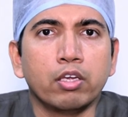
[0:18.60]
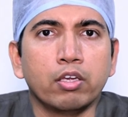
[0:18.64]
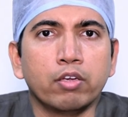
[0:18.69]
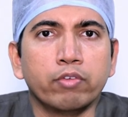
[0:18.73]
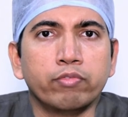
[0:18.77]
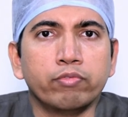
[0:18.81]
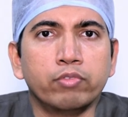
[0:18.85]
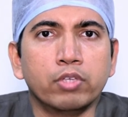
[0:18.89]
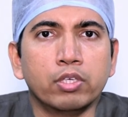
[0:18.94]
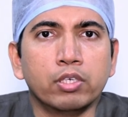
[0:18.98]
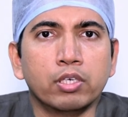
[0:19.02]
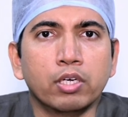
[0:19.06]

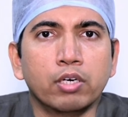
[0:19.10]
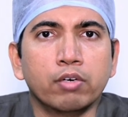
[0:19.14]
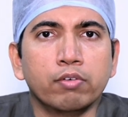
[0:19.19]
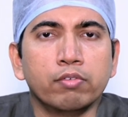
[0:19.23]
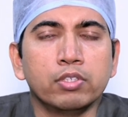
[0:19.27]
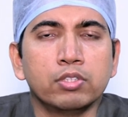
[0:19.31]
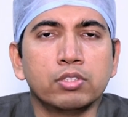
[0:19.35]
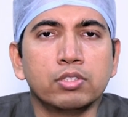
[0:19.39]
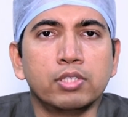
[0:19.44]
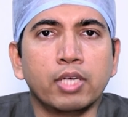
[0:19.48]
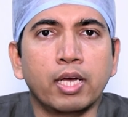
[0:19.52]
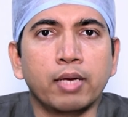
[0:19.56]
if the nerve
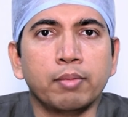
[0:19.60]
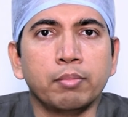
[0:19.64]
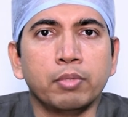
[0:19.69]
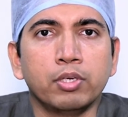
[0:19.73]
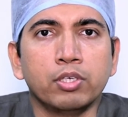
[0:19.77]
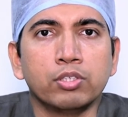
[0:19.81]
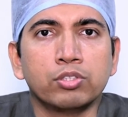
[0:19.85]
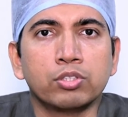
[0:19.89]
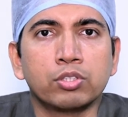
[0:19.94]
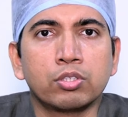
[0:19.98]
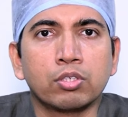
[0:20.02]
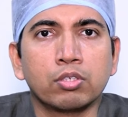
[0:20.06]
is
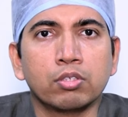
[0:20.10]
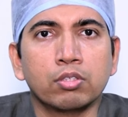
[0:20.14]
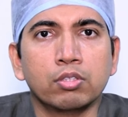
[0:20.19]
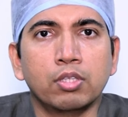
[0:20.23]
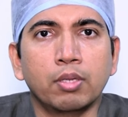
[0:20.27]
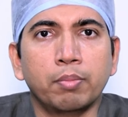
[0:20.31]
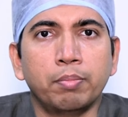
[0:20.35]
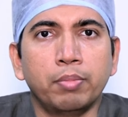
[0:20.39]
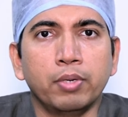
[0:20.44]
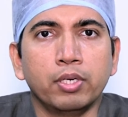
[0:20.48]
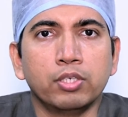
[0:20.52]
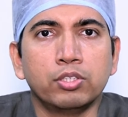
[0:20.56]
damaged,
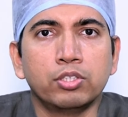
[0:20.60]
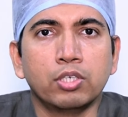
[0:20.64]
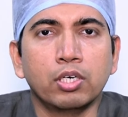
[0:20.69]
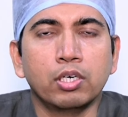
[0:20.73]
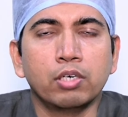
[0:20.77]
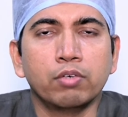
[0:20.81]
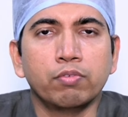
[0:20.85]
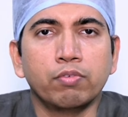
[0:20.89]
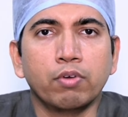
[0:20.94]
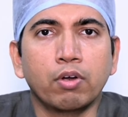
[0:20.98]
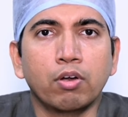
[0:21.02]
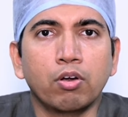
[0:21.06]
the
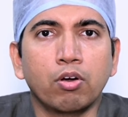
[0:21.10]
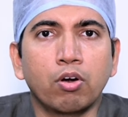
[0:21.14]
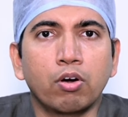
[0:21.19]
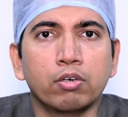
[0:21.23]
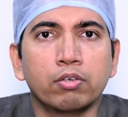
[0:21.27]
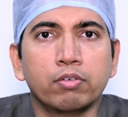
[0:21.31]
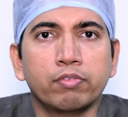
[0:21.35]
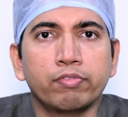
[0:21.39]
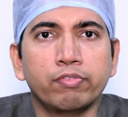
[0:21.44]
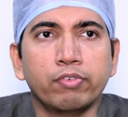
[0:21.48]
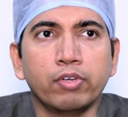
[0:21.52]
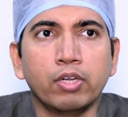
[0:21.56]
patient will
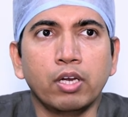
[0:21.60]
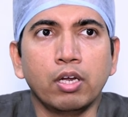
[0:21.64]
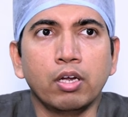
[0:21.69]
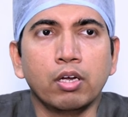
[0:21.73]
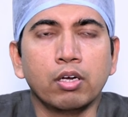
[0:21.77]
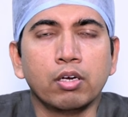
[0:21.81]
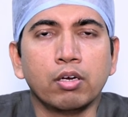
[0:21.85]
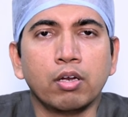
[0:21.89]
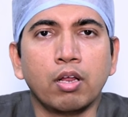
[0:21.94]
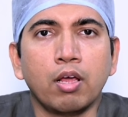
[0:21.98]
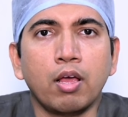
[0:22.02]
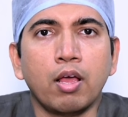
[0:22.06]
not
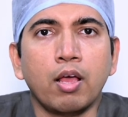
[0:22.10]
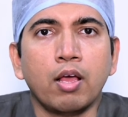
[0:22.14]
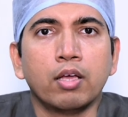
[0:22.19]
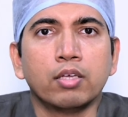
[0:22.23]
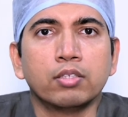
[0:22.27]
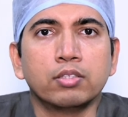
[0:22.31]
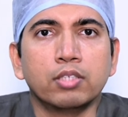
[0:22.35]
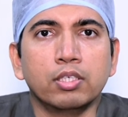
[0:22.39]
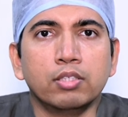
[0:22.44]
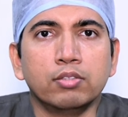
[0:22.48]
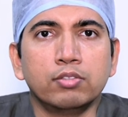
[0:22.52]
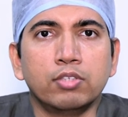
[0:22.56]
feel
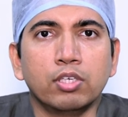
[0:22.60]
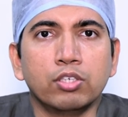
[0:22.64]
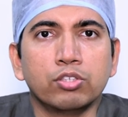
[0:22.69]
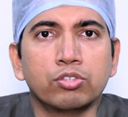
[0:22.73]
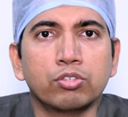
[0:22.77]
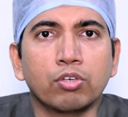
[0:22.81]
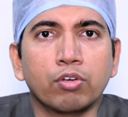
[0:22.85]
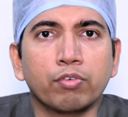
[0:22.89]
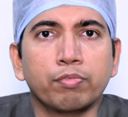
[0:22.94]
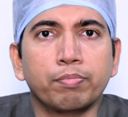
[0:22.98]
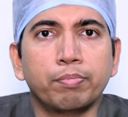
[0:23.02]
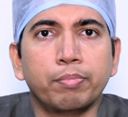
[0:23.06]

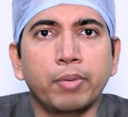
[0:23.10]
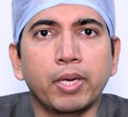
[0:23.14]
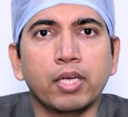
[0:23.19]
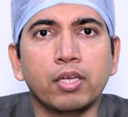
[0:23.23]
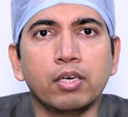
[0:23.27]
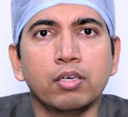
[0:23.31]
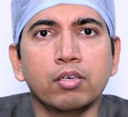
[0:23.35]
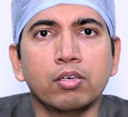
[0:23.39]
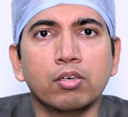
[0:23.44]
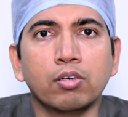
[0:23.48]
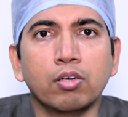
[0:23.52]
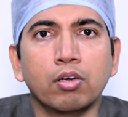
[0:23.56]
sensation of
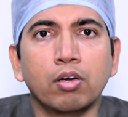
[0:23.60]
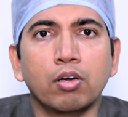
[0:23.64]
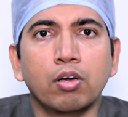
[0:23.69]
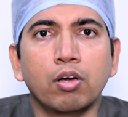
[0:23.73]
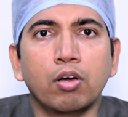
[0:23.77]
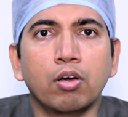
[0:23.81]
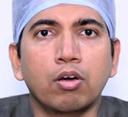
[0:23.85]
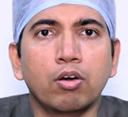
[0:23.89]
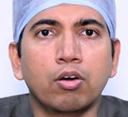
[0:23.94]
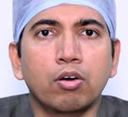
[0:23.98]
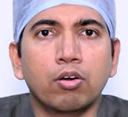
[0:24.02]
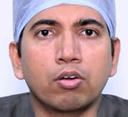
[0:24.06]
pain
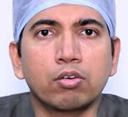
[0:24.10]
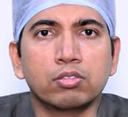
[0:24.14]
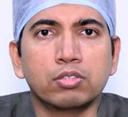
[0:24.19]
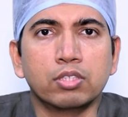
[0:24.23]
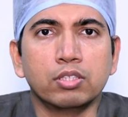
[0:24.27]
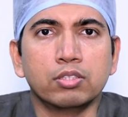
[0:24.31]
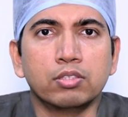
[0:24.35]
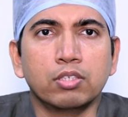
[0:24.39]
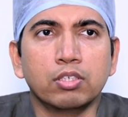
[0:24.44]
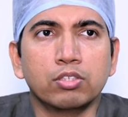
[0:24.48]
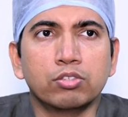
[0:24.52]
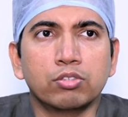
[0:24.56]
or
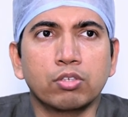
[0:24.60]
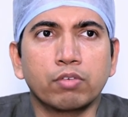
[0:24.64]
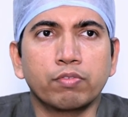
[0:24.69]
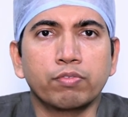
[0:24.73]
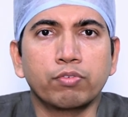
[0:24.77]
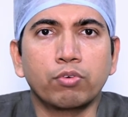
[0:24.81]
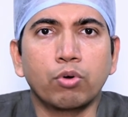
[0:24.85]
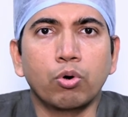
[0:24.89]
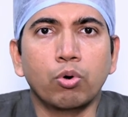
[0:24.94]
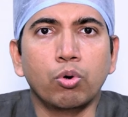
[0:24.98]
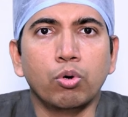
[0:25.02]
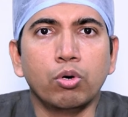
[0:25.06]
sensation
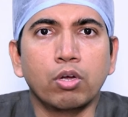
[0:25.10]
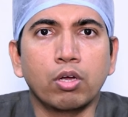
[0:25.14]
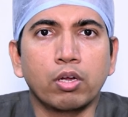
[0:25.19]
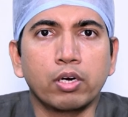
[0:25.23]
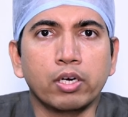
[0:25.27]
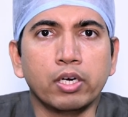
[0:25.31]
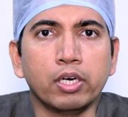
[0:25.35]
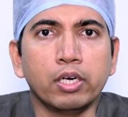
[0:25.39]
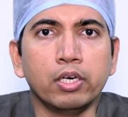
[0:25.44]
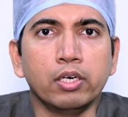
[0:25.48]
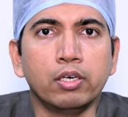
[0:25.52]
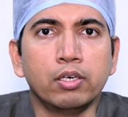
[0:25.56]
of cold or
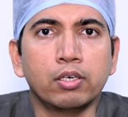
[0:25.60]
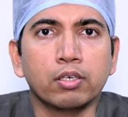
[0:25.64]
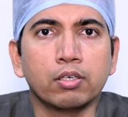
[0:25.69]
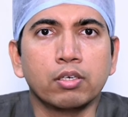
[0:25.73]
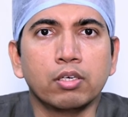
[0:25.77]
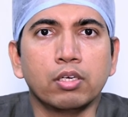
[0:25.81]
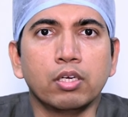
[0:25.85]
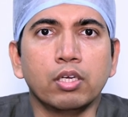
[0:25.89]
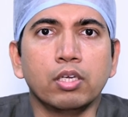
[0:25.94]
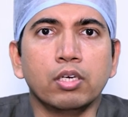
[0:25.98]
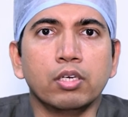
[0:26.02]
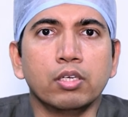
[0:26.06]
heat
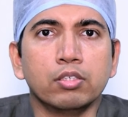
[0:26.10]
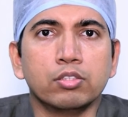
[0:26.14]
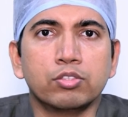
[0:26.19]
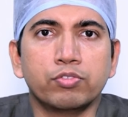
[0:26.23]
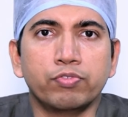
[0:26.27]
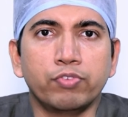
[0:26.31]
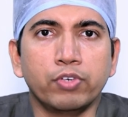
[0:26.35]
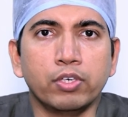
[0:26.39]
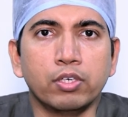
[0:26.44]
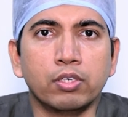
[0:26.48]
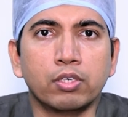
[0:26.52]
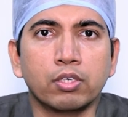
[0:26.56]
in
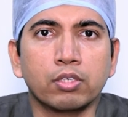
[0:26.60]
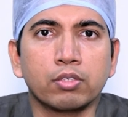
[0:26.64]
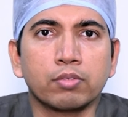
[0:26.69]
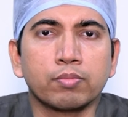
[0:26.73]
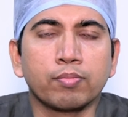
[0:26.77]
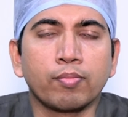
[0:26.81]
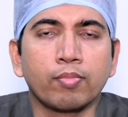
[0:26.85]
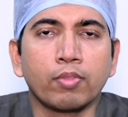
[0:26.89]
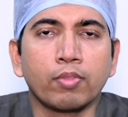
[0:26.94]
his feet.